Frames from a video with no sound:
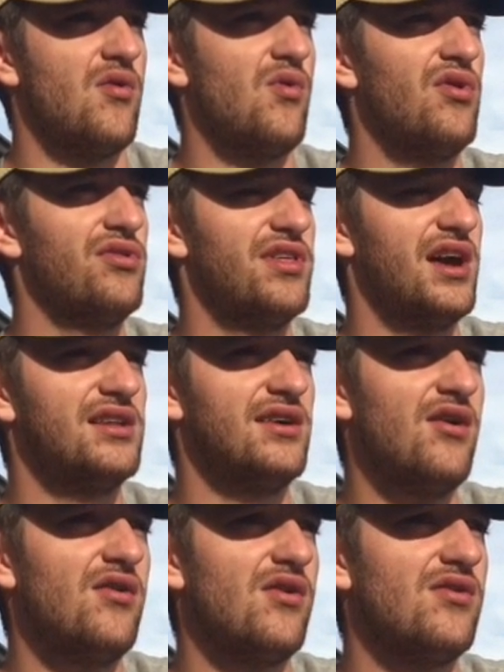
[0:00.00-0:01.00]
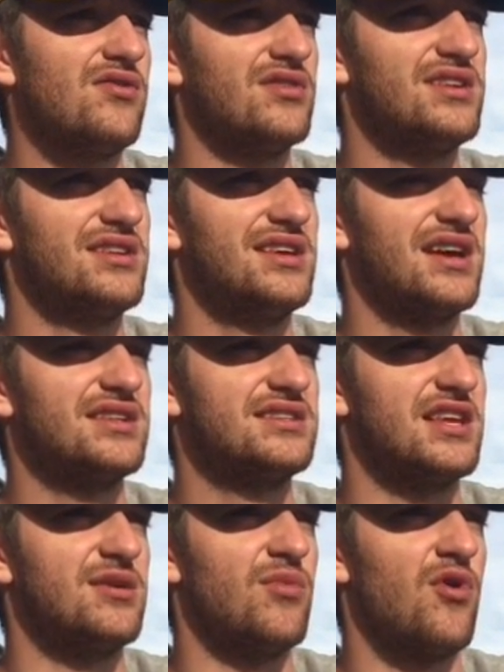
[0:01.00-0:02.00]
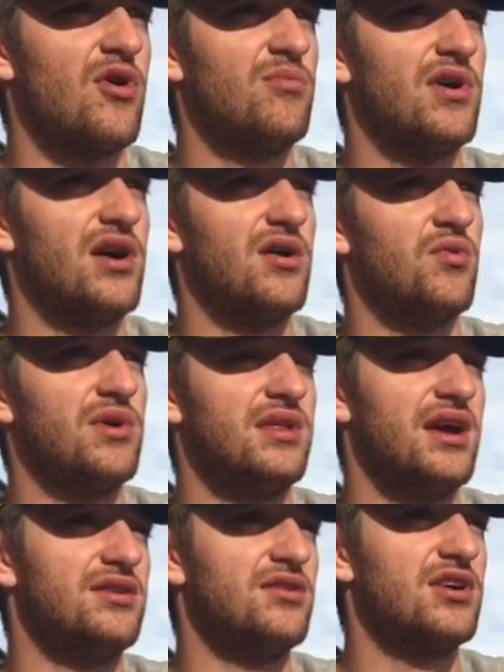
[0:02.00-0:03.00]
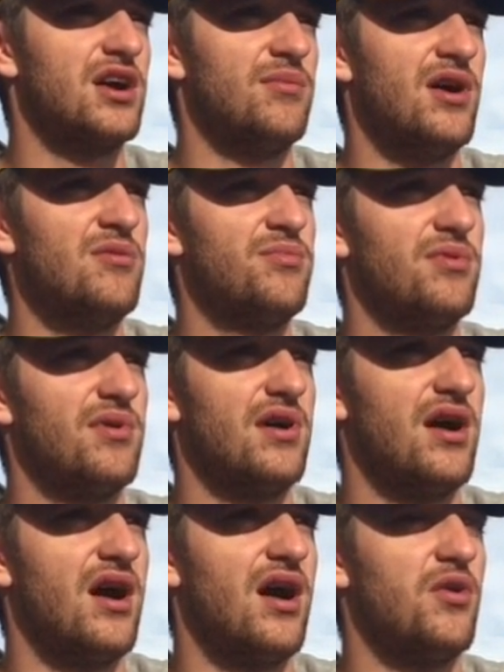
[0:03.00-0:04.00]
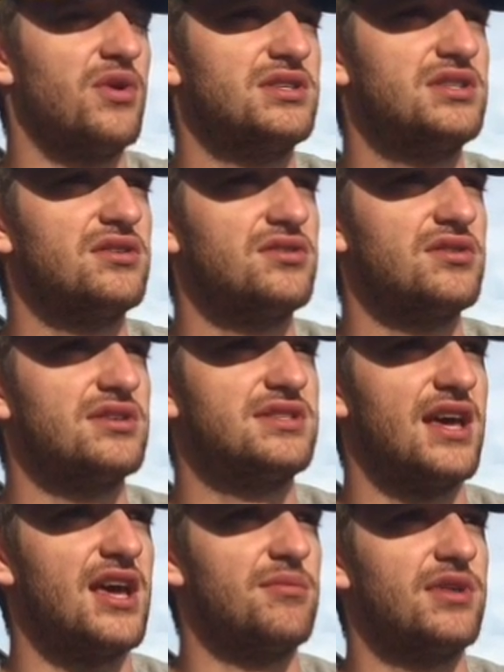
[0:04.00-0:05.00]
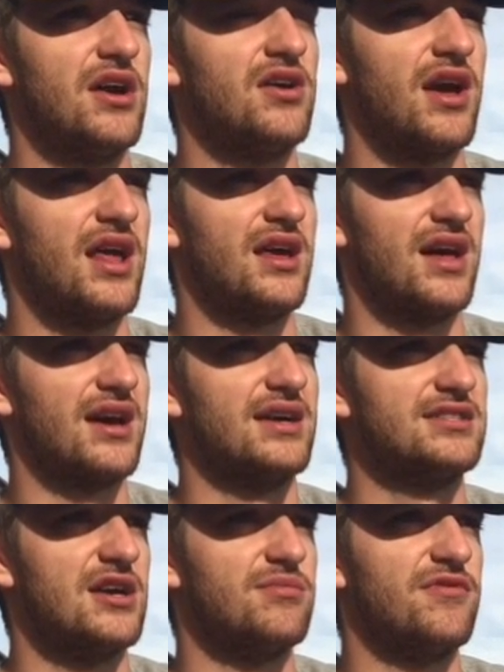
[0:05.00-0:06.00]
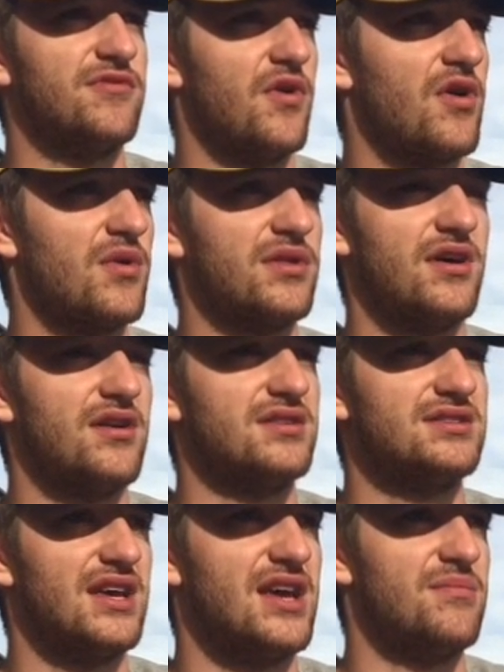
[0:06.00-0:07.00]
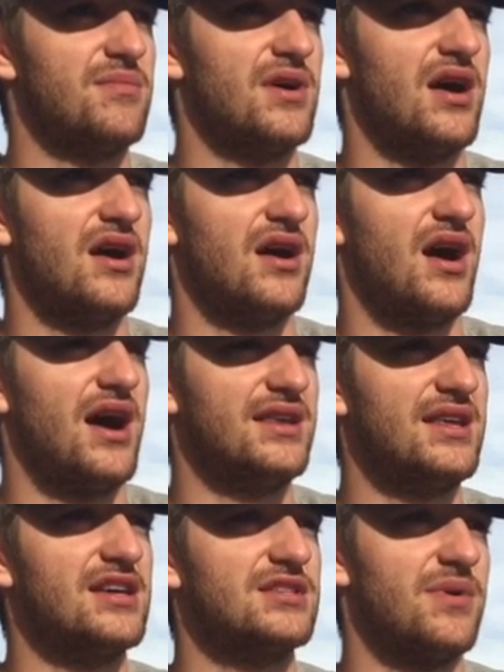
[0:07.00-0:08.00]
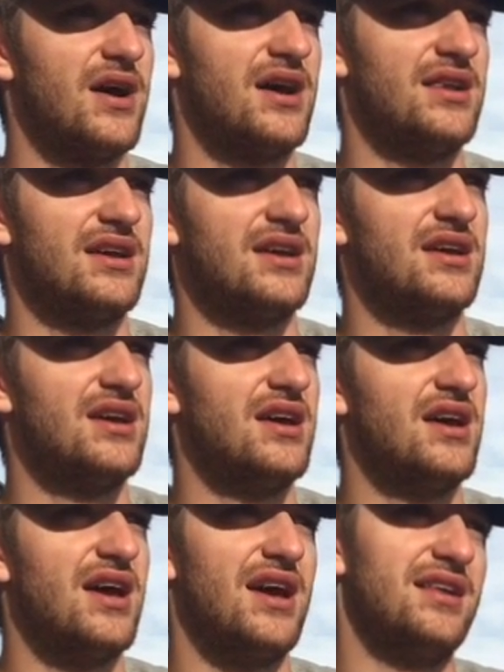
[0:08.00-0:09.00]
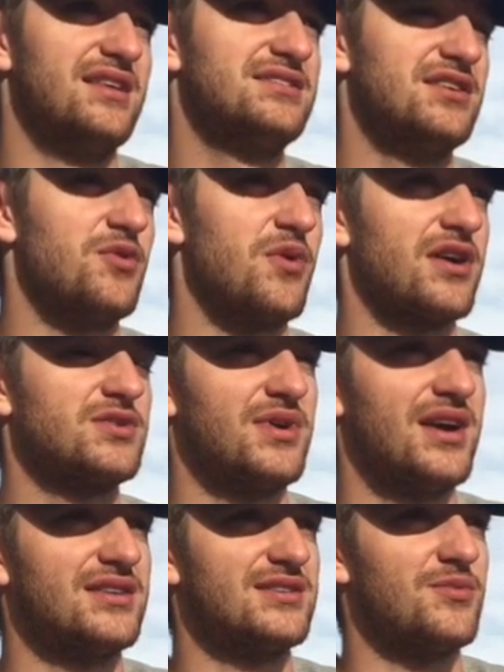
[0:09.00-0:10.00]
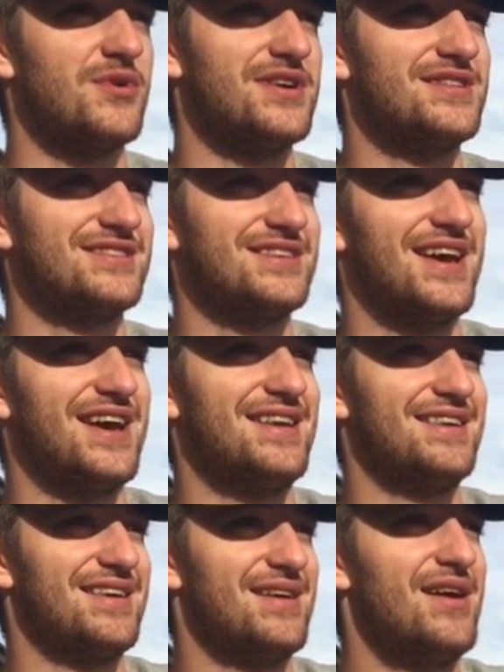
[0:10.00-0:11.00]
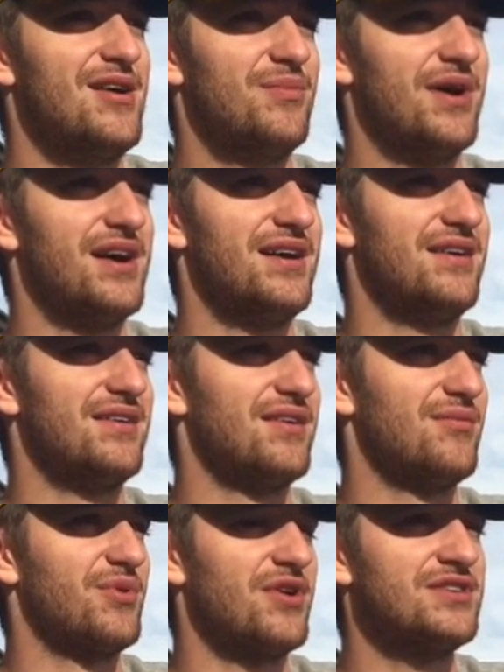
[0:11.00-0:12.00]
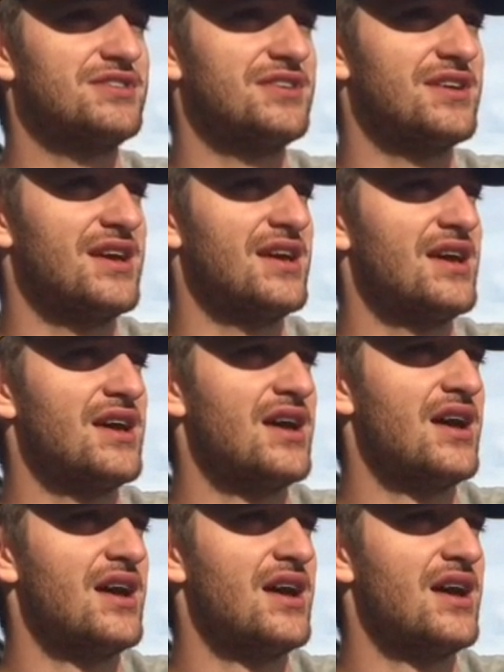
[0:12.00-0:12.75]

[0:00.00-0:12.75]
Well, they don't hold the tickets anymore, but when they do come up, uh, we still do the same tailgating, like I said before, with all the same uh, ideas behind it, and it still works. We get some wins, and but personally,